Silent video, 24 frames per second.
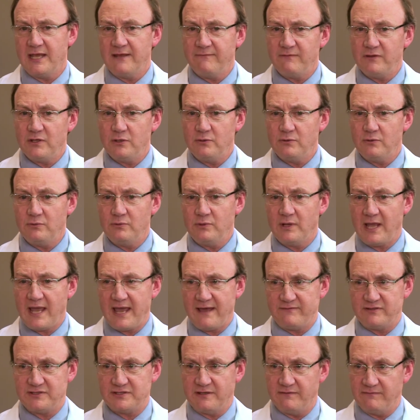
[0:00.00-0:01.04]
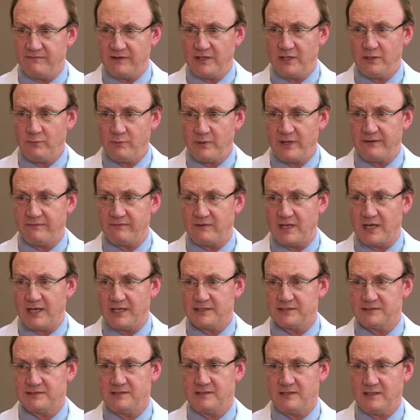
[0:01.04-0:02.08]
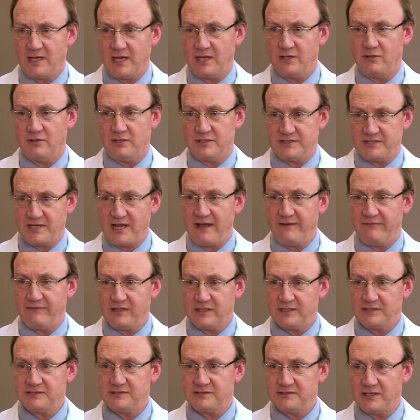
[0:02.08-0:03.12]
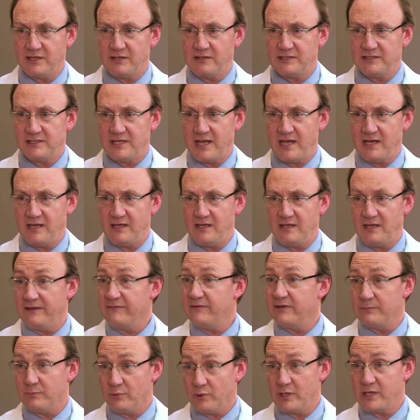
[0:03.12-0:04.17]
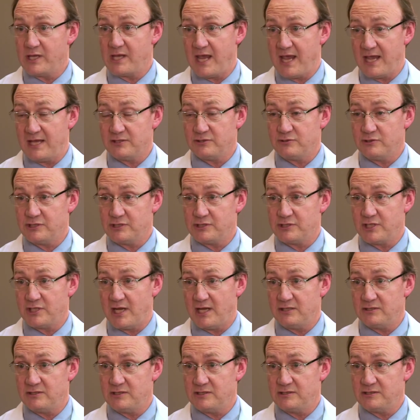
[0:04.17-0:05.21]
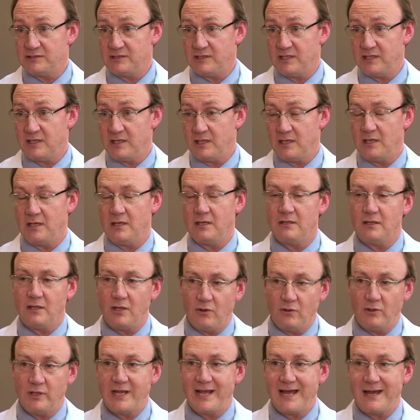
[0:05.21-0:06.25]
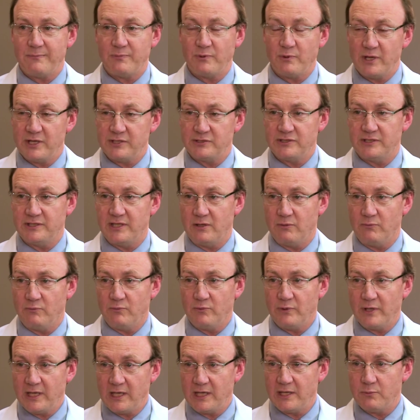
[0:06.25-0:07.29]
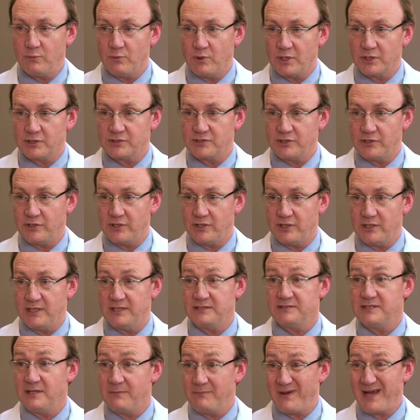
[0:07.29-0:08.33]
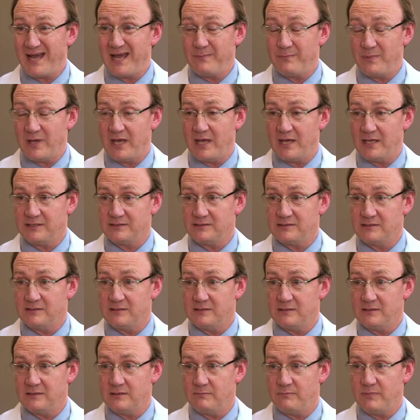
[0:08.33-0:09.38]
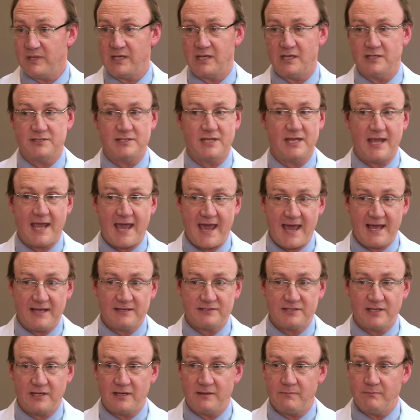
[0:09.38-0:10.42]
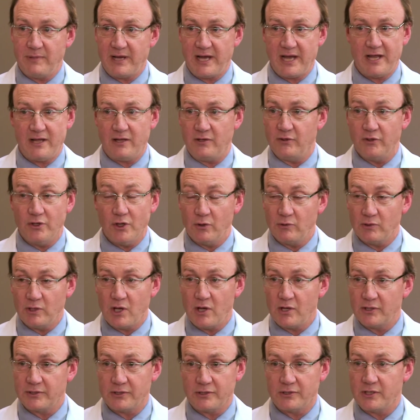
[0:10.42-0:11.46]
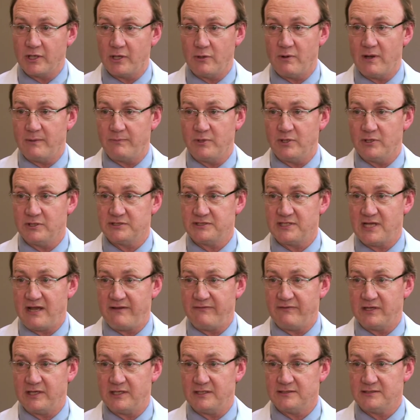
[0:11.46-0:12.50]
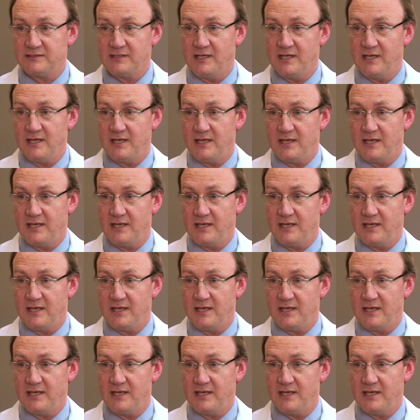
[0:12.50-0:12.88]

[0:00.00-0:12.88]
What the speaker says: If you have severe reflux and your esophagus is irritated, even precancerous changes, the only operation that really works good is the bypass, because the acid and bile no longer go up your esophagus.